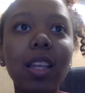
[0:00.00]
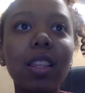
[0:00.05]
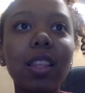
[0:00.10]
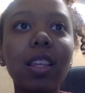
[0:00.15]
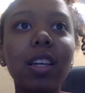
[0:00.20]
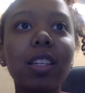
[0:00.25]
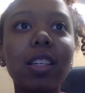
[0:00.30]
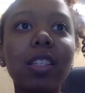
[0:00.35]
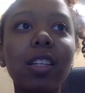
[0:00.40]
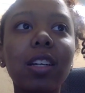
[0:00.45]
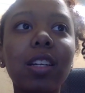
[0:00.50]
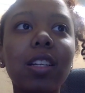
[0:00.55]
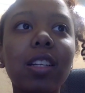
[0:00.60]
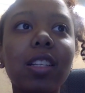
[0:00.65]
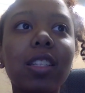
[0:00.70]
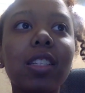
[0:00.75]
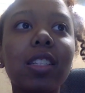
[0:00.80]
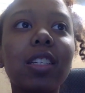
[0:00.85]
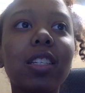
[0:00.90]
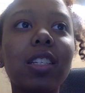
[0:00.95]
The concern
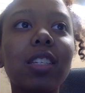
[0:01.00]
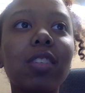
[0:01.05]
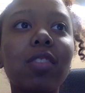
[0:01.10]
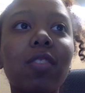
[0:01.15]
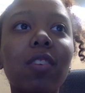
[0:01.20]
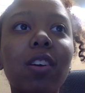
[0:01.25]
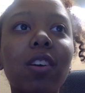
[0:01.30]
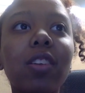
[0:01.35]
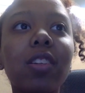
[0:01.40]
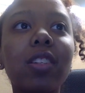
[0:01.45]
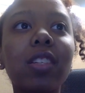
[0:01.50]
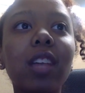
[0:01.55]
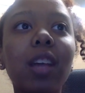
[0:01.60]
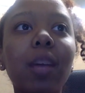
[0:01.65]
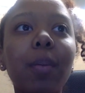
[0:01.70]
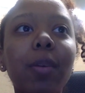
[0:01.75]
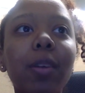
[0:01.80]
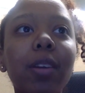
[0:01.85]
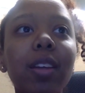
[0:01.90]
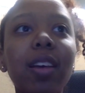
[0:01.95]
doesn't just surround a
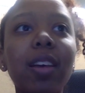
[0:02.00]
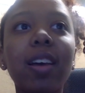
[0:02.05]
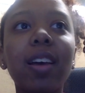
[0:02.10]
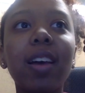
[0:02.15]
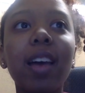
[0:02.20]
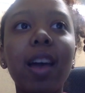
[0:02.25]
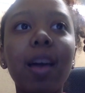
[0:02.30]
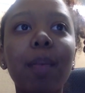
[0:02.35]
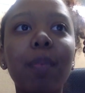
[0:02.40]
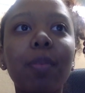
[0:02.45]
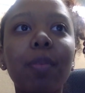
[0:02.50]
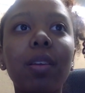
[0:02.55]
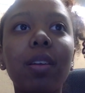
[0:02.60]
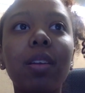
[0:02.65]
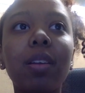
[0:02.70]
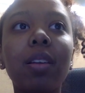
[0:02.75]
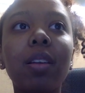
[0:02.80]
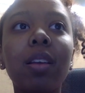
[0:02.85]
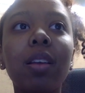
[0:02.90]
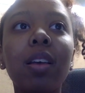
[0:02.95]
cyber attack
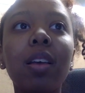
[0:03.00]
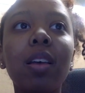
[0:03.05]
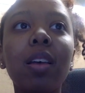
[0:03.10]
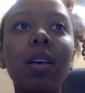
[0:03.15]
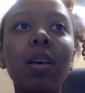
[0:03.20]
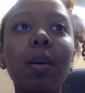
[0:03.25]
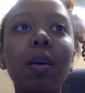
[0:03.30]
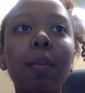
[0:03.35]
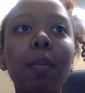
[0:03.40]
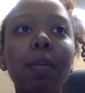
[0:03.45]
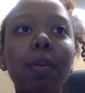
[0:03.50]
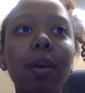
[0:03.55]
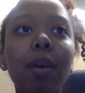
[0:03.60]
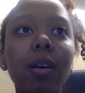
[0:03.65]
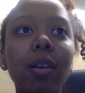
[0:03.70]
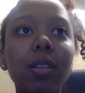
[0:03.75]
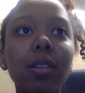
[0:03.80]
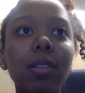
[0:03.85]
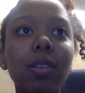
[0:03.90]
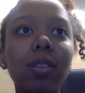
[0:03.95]
happening, but
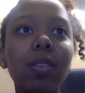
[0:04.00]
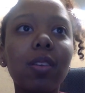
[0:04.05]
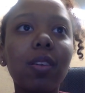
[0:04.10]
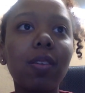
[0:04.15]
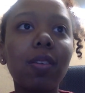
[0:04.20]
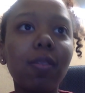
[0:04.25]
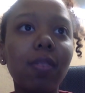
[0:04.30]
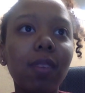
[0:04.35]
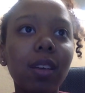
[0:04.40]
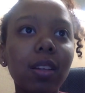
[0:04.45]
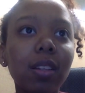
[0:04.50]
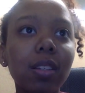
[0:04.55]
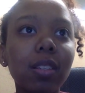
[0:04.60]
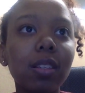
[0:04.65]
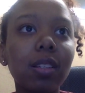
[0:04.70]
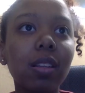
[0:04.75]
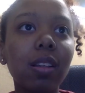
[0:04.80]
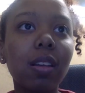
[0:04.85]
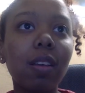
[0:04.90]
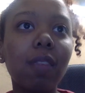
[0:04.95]
also the
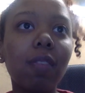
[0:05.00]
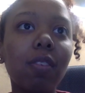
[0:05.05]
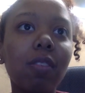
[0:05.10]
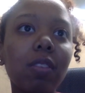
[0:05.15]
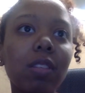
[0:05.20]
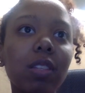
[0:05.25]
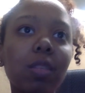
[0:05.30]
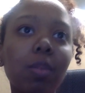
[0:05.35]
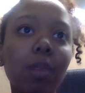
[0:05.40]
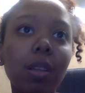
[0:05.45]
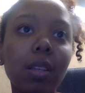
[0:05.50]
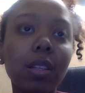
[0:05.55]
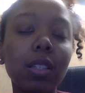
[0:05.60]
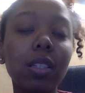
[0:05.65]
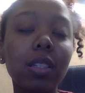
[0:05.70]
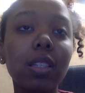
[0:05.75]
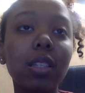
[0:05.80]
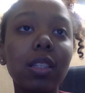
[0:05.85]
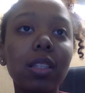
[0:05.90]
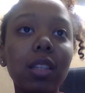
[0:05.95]
effects of the response
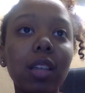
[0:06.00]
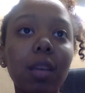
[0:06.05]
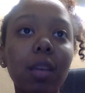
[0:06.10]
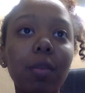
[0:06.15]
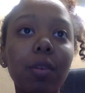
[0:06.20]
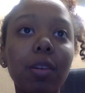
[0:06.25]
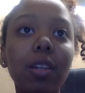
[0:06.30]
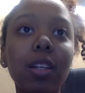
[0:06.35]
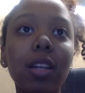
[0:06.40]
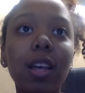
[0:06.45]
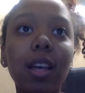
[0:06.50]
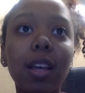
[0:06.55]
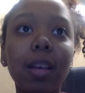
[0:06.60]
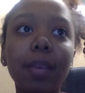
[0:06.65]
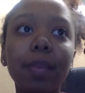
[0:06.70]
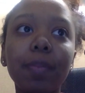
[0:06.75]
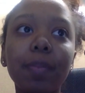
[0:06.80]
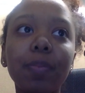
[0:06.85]
to the cyber attack.